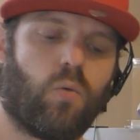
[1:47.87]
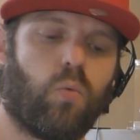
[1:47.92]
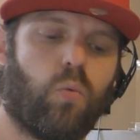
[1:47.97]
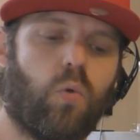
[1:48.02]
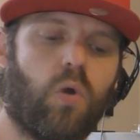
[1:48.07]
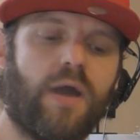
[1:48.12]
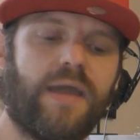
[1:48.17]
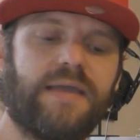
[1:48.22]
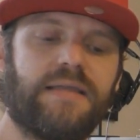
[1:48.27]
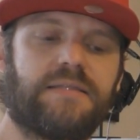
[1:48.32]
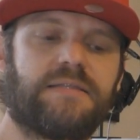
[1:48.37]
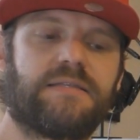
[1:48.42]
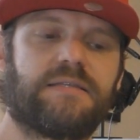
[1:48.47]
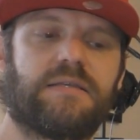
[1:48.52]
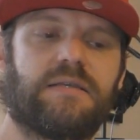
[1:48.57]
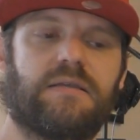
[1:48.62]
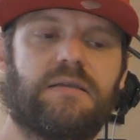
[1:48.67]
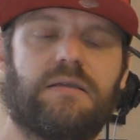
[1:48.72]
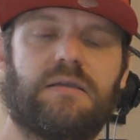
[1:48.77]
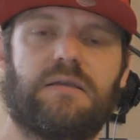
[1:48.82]

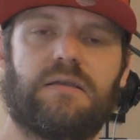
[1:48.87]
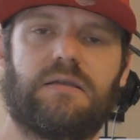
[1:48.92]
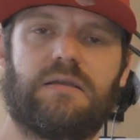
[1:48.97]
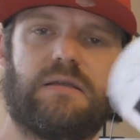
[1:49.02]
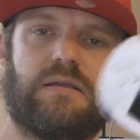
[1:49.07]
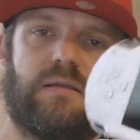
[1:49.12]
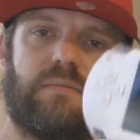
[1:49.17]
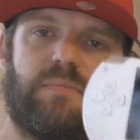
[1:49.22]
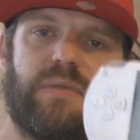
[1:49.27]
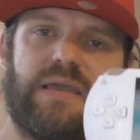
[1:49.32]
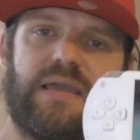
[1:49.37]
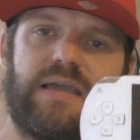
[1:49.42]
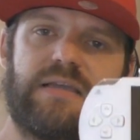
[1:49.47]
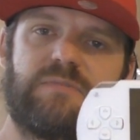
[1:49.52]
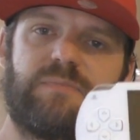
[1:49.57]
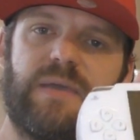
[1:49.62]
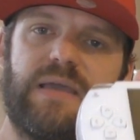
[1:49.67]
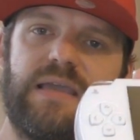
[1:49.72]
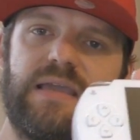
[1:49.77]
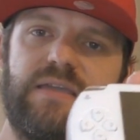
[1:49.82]
white
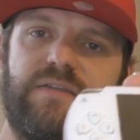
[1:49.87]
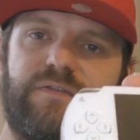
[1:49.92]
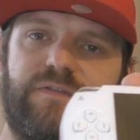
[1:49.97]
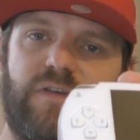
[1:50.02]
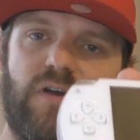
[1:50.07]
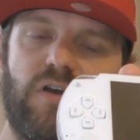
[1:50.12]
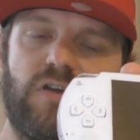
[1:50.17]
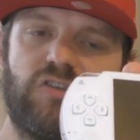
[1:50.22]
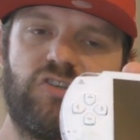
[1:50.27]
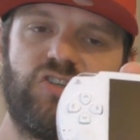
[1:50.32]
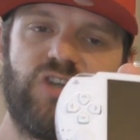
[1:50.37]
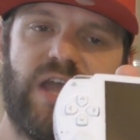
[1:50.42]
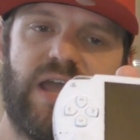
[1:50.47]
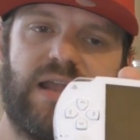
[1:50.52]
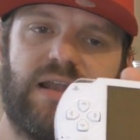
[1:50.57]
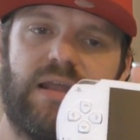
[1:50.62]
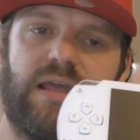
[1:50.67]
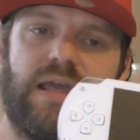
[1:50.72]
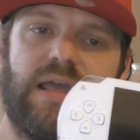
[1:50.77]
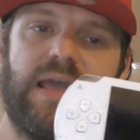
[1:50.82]
PSP first
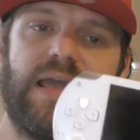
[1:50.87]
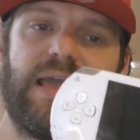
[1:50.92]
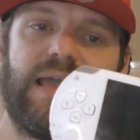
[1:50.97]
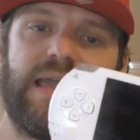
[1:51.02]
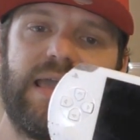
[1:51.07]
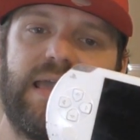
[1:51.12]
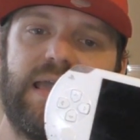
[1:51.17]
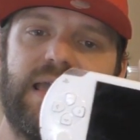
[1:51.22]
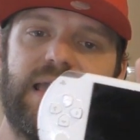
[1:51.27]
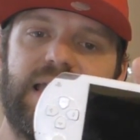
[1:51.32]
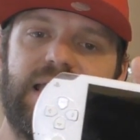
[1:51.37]
gen. It